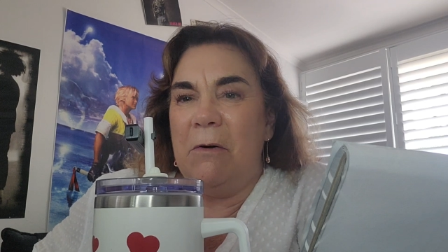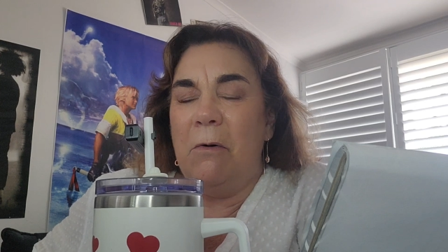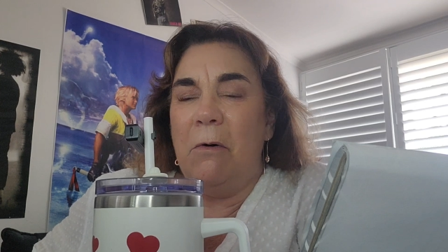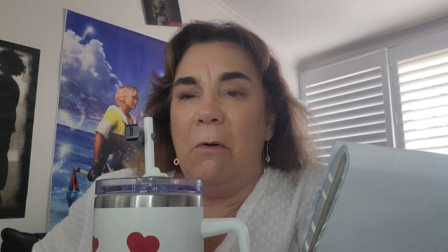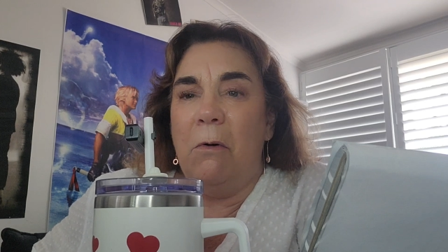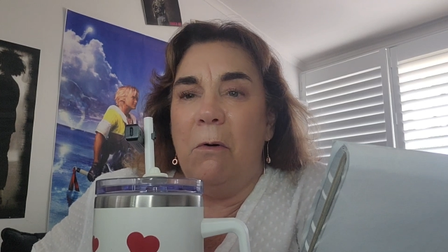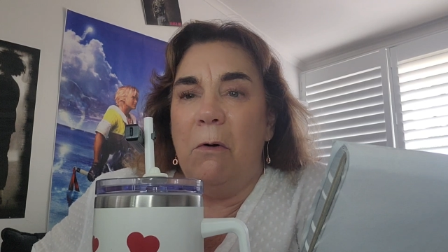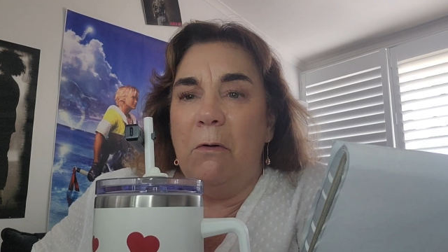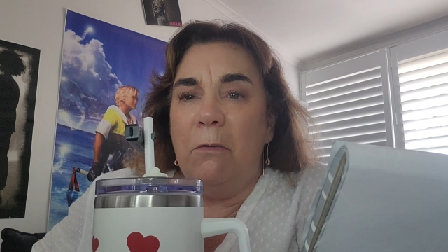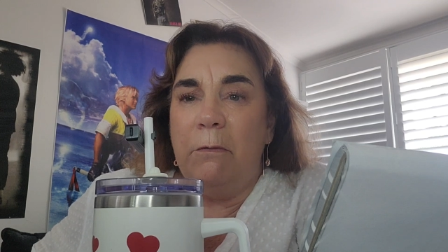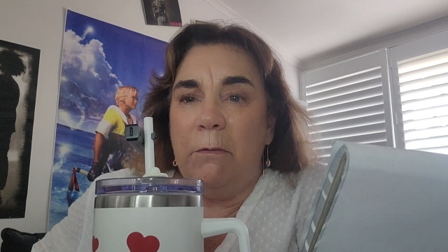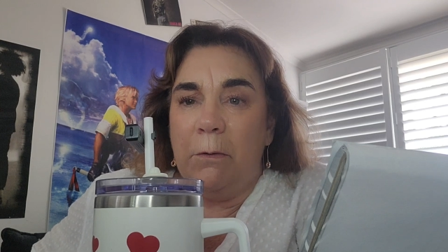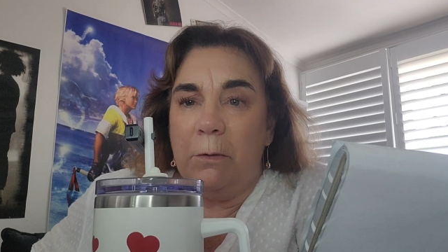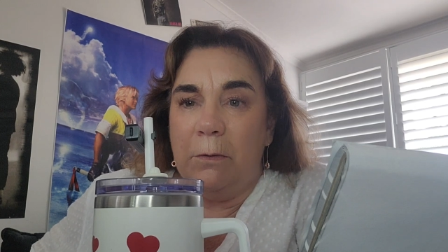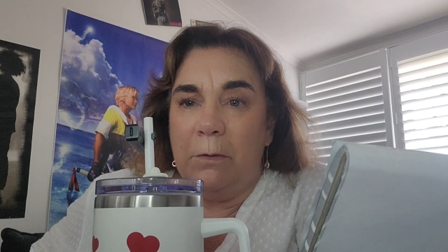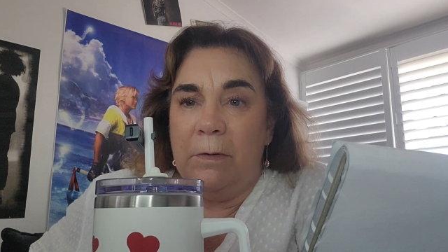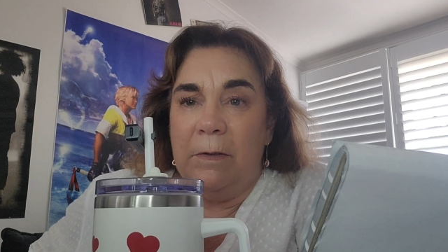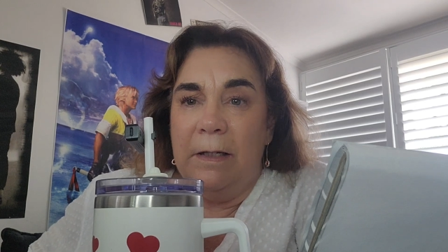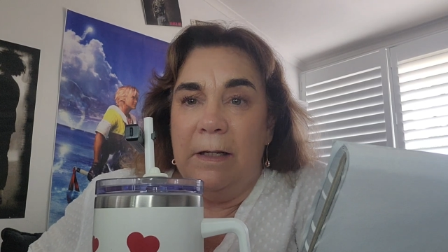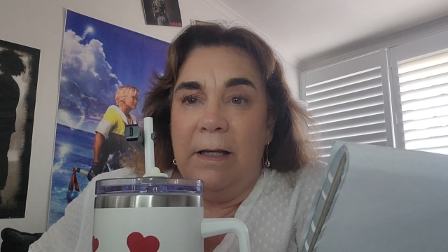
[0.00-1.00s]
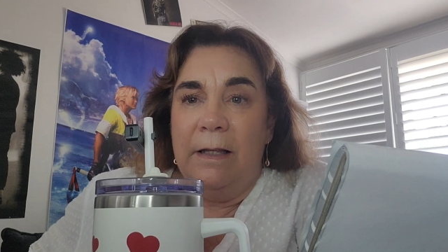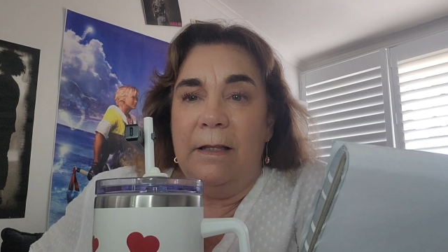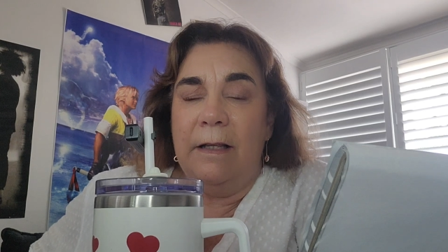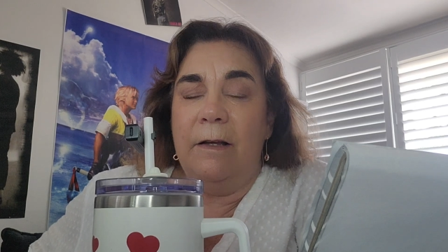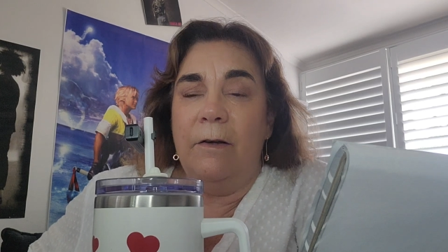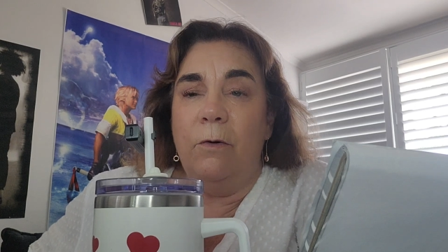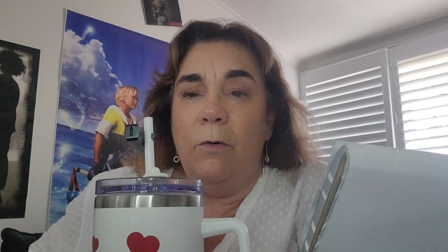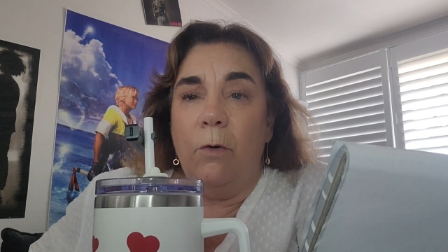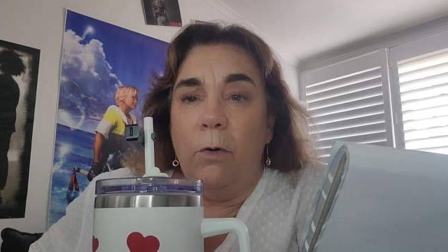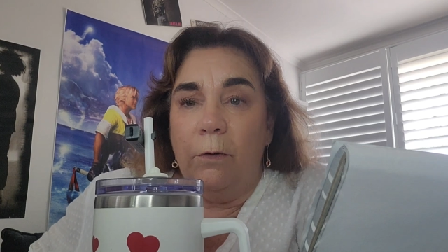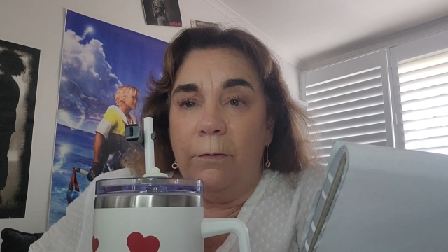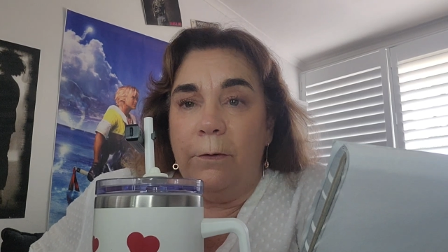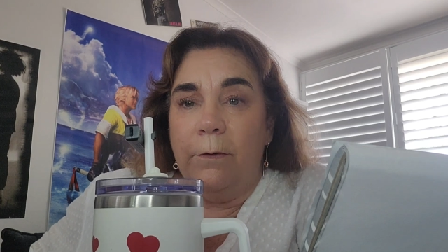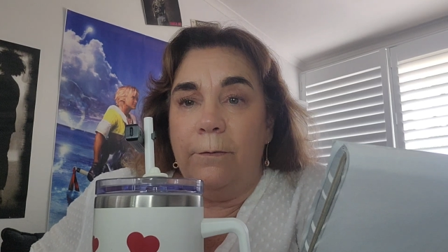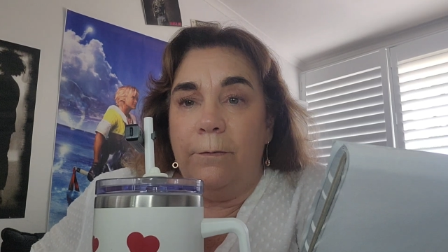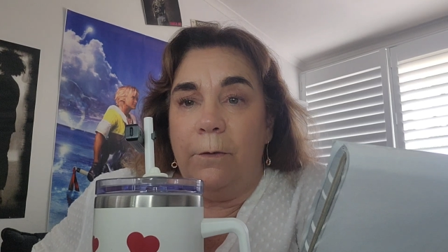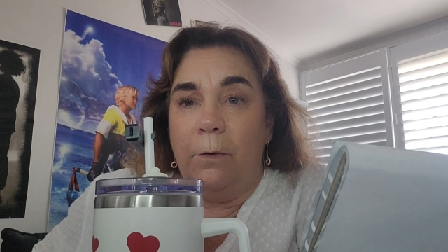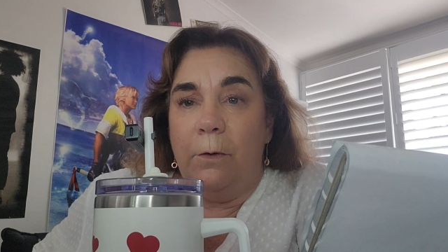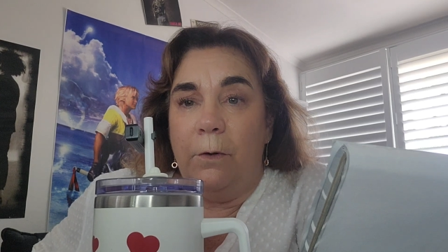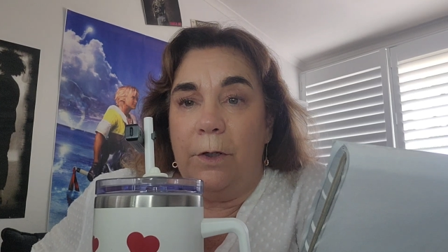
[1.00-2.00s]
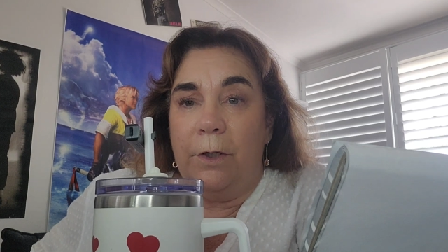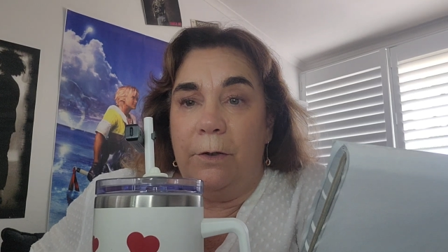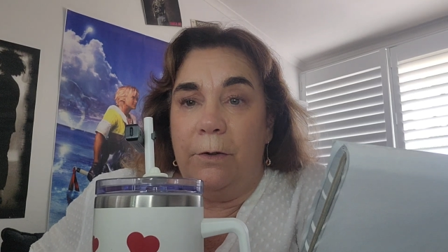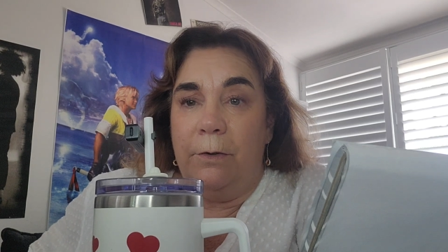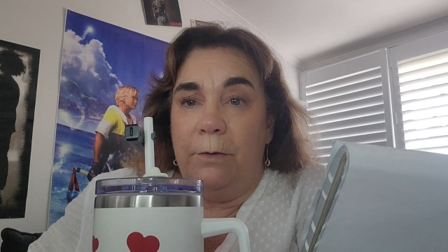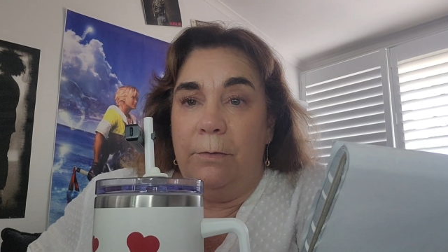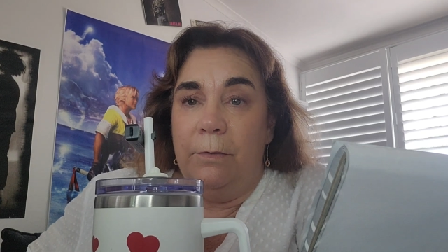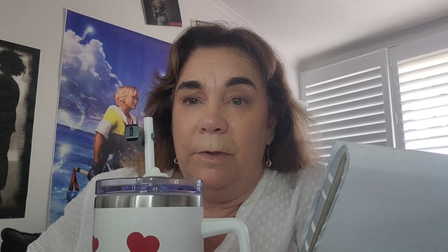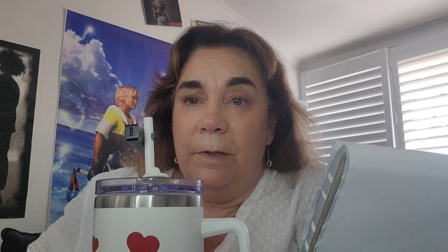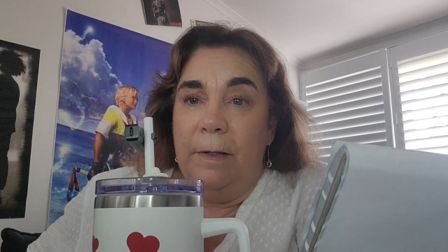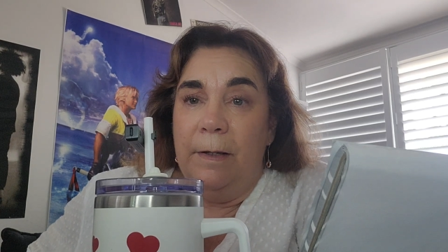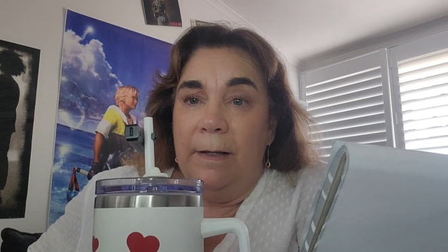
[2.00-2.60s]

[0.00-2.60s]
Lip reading: awful. They're awful for you.